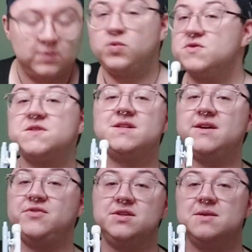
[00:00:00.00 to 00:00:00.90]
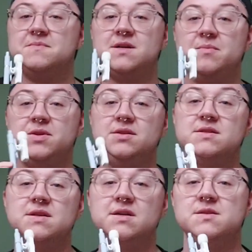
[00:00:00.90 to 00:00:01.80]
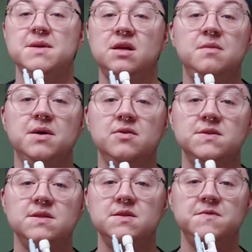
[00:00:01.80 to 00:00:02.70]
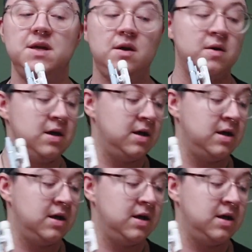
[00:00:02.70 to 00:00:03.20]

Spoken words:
We'll see if he jumps up and decides to make an appearance in this video.